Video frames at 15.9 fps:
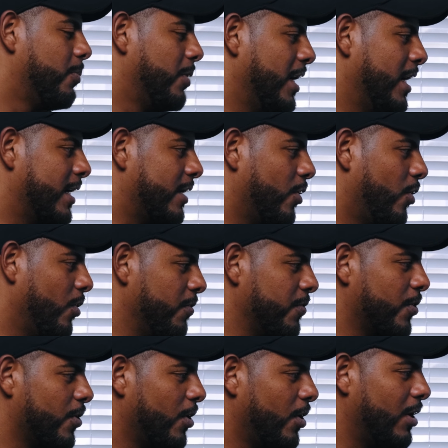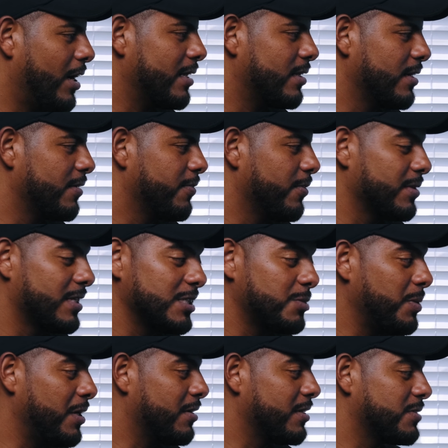But overall, I think for this
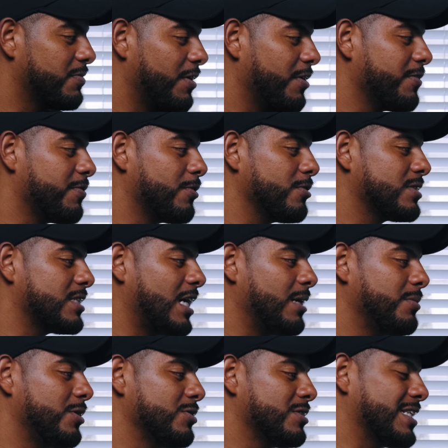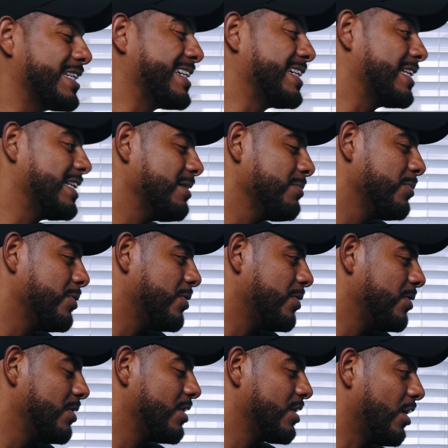being his very first time using a
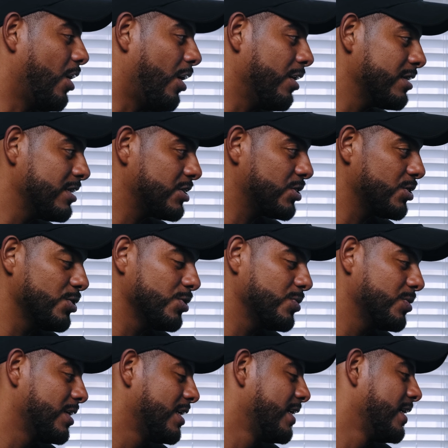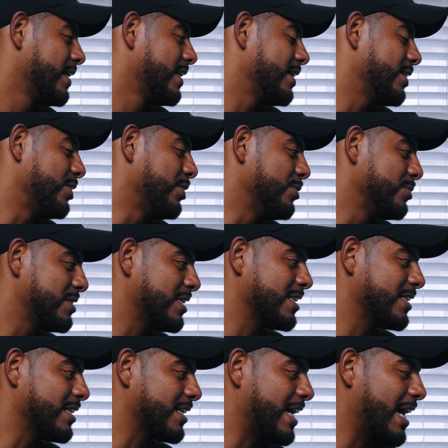gimbal on this shoot,
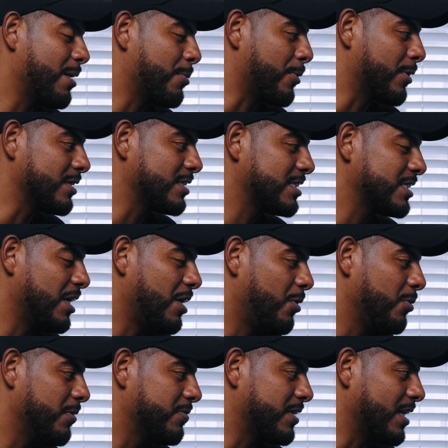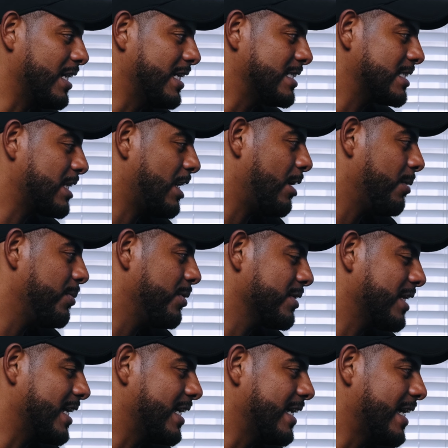using the camera itself with the lens combo
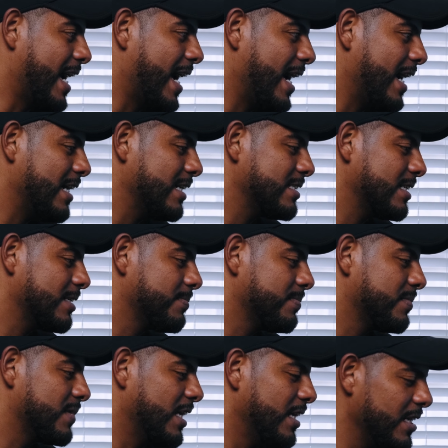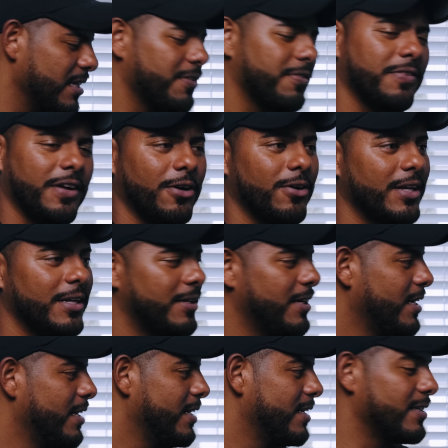that he has, he did a fairly
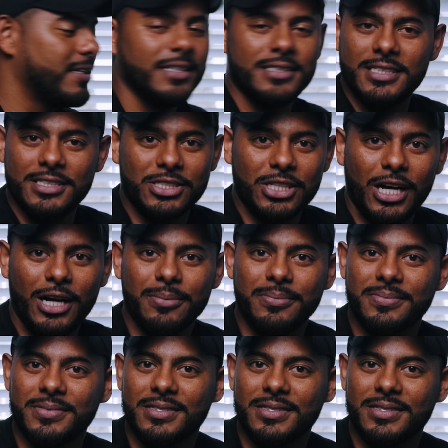decent job.